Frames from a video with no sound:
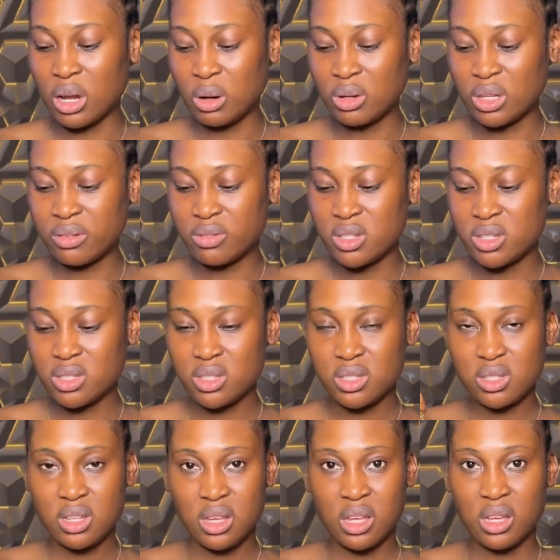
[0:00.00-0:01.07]
I'll give
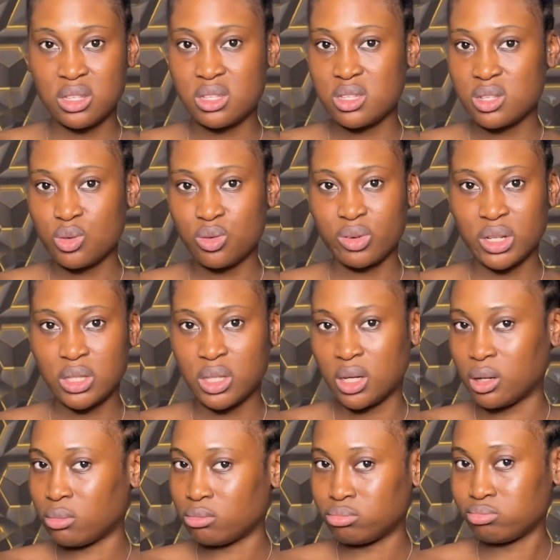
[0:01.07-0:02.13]
this 8 over 10.